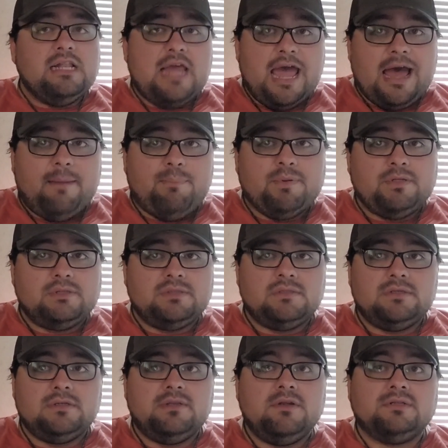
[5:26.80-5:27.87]
It
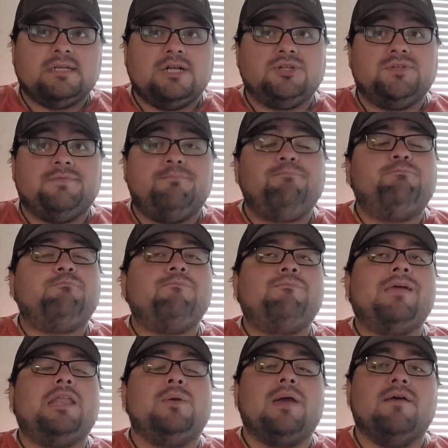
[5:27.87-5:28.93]
happens. There's actually
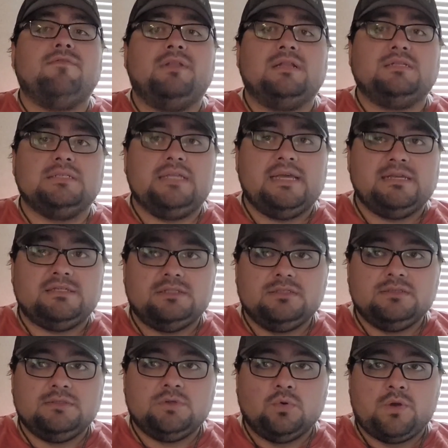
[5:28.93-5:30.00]
video evidence of
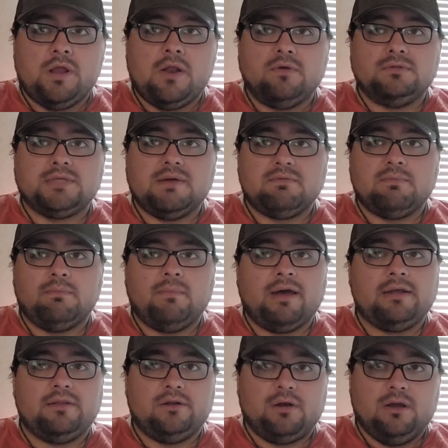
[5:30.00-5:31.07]
this. Tornadoes have a
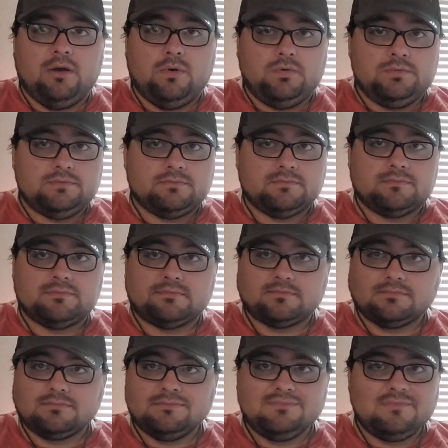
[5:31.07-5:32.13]
mind of their own,
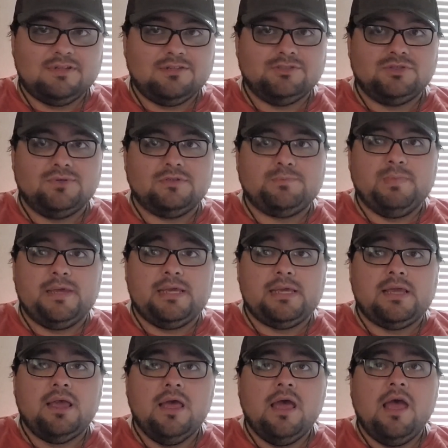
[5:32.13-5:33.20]
so to
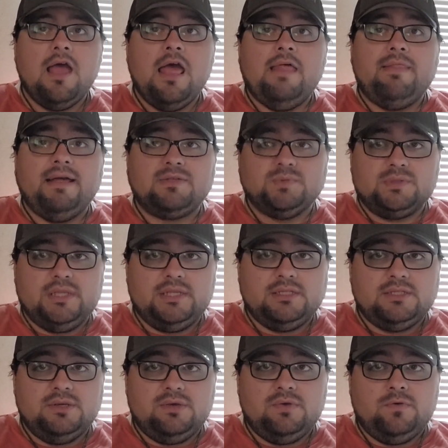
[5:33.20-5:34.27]
speak. That's what they
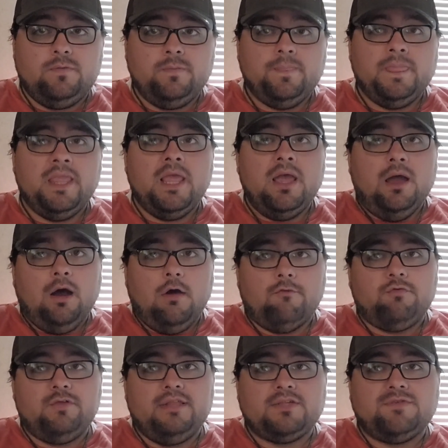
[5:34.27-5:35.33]
do.
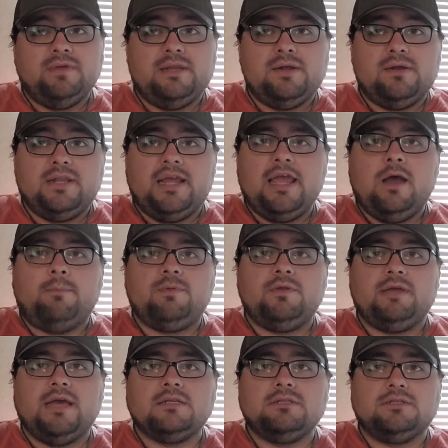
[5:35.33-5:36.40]
Hopefully this video today
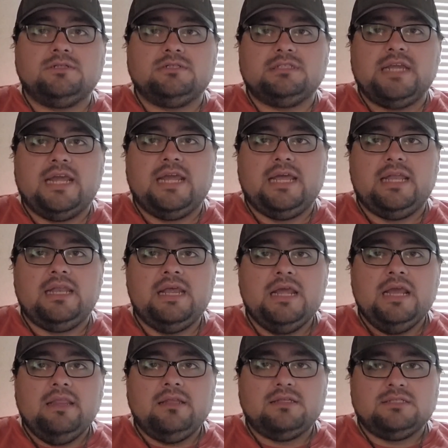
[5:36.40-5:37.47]
helped you guys understand
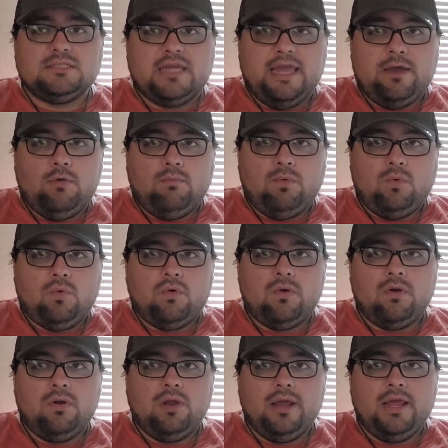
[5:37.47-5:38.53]
the scale
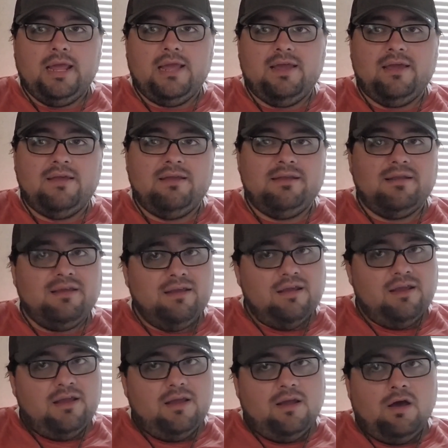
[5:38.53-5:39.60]
more, and
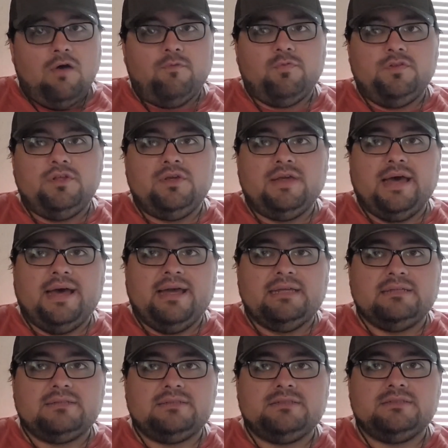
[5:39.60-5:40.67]
hopefully you
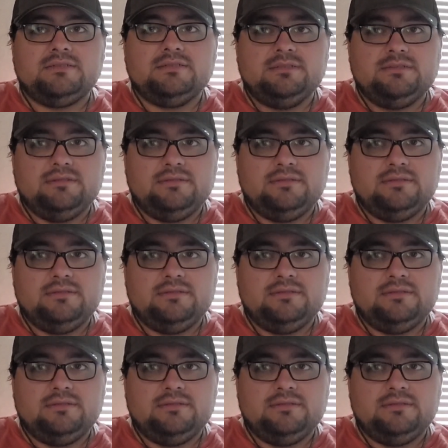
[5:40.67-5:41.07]
guys